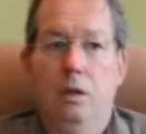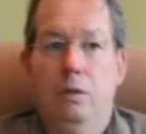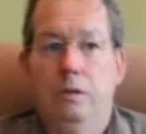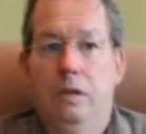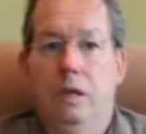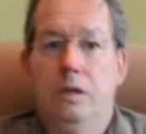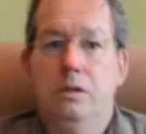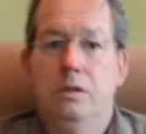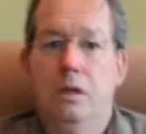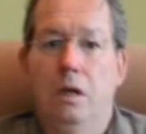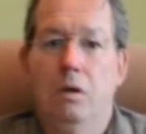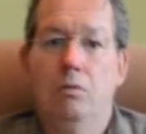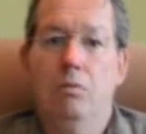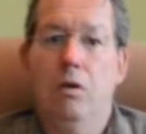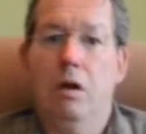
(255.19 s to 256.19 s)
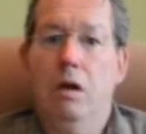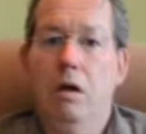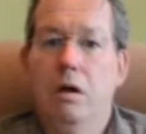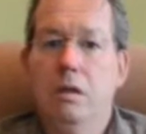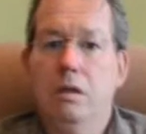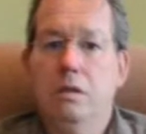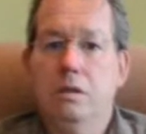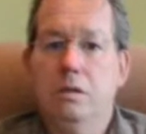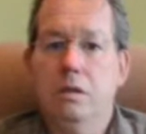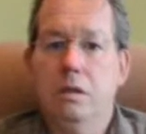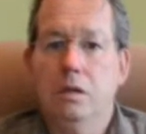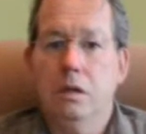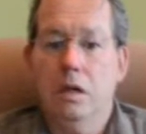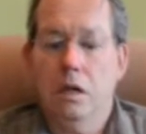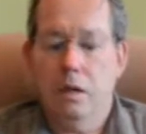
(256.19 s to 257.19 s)
that arise
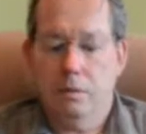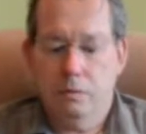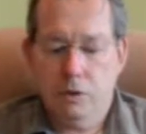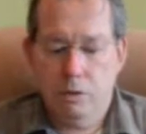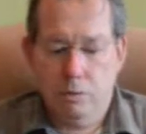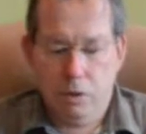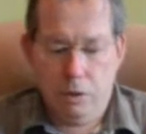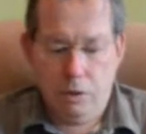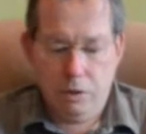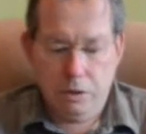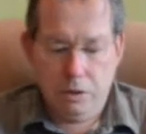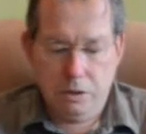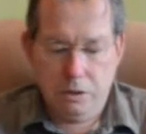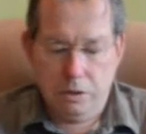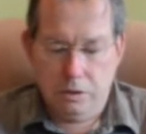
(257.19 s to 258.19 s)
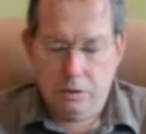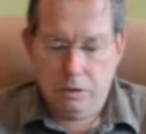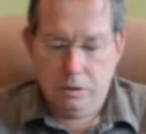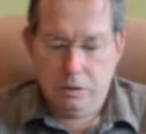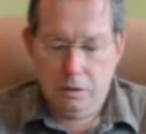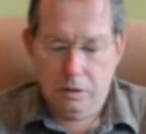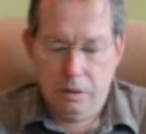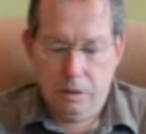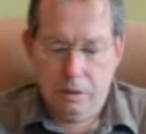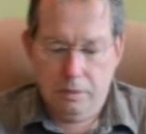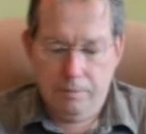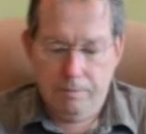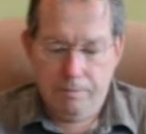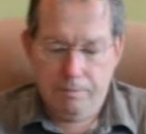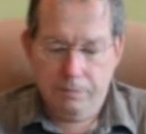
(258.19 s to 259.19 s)
um, to my consciousness.
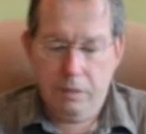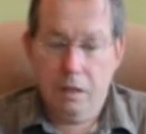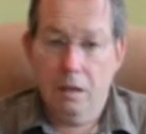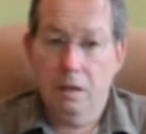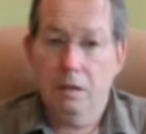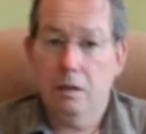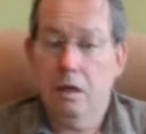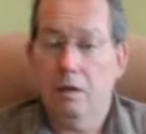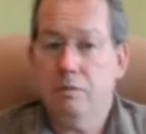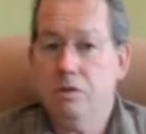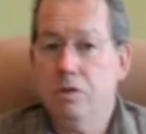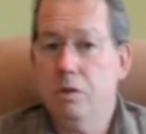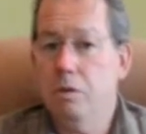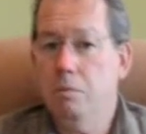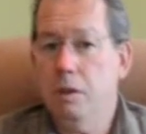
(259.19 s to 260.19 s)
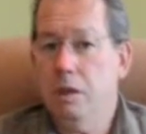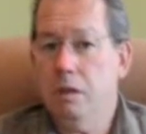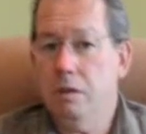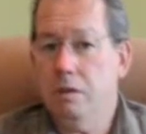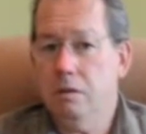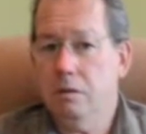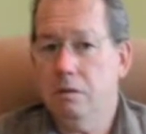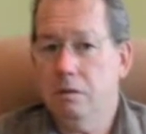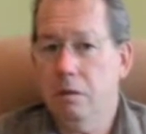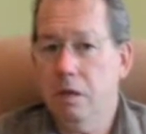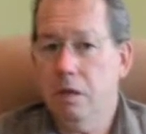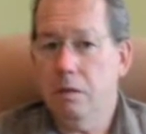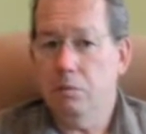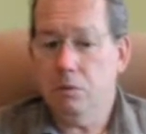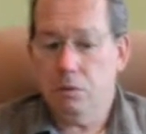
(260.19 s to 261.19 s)
Um, uh, too many to
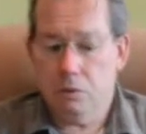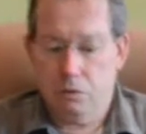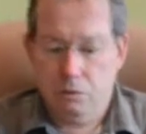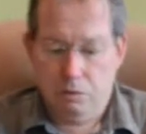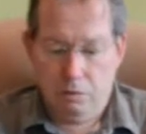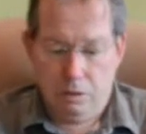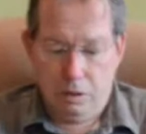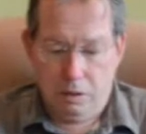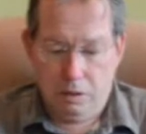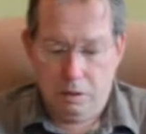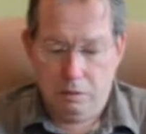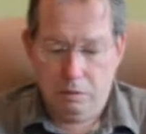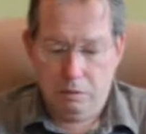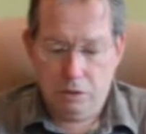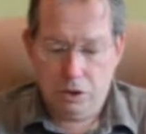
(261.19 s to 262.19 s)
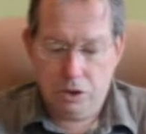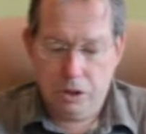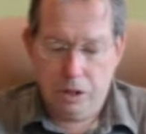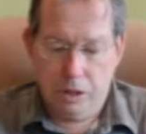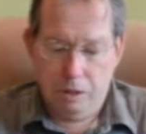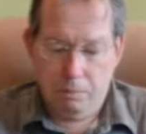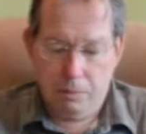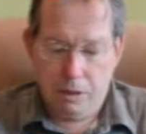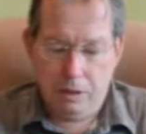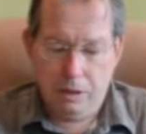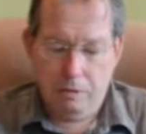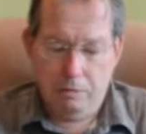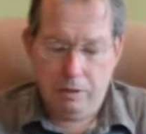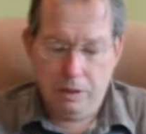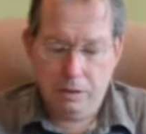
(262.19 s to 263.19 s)
name or to uh, share, but
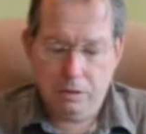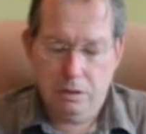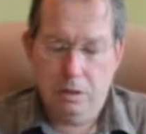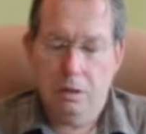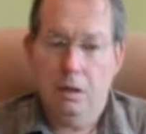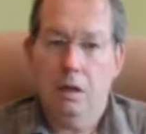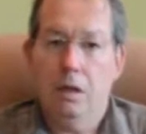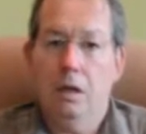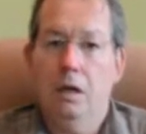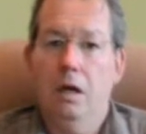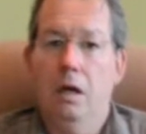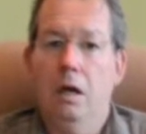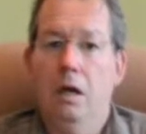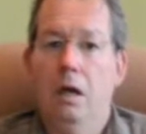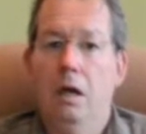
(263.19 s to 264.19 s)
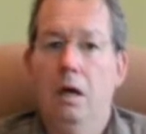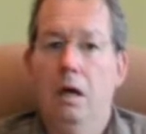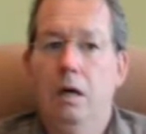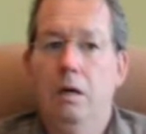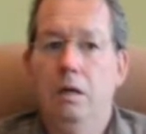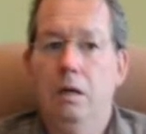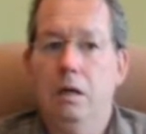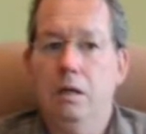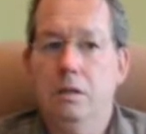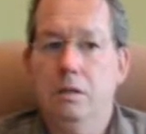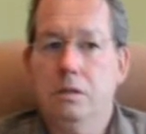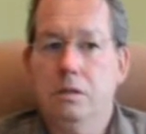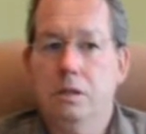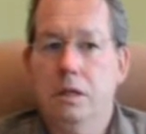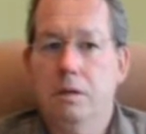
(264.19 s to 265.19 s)
nevertheless, uh, I note
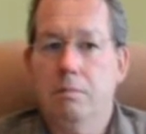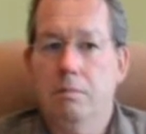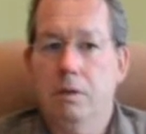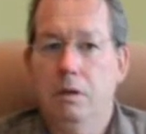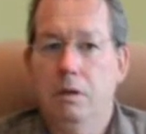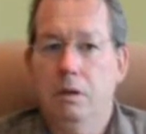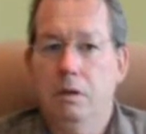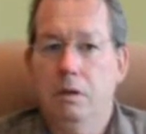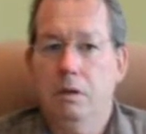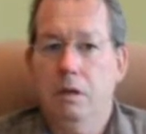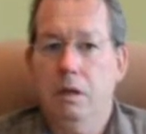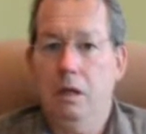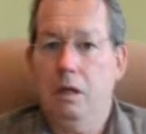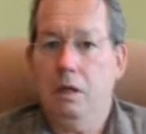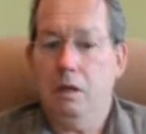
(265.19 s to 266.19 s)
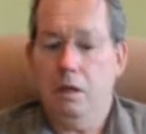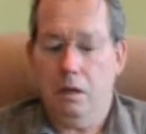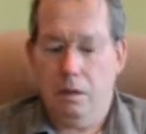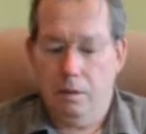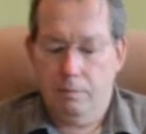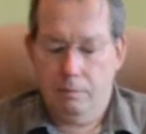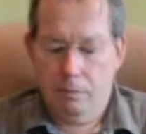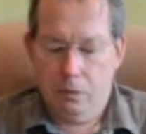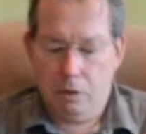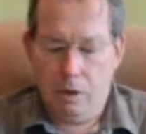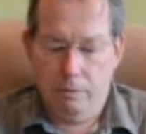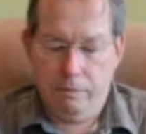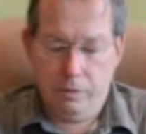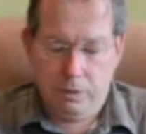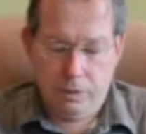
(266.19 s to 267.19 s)
some in um,
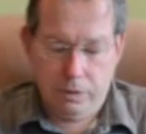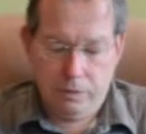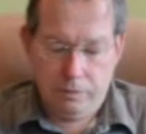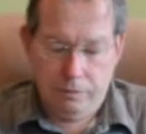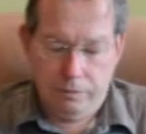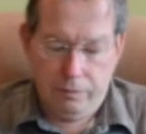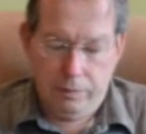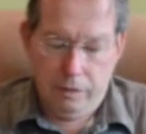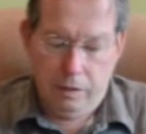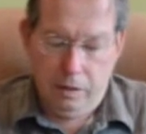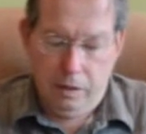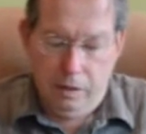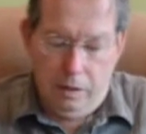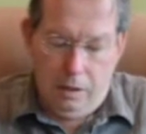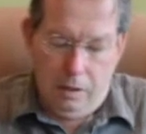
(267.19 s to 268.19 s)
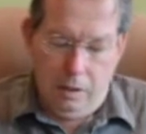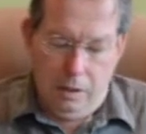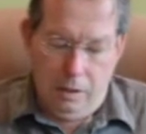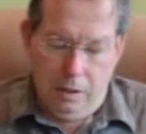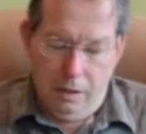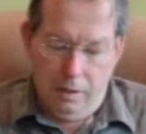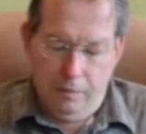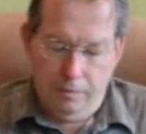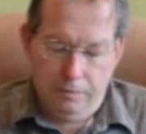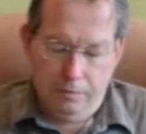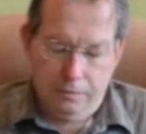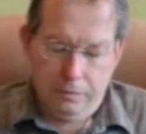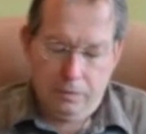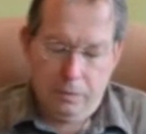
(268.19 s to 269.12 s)
gratefulness. Um,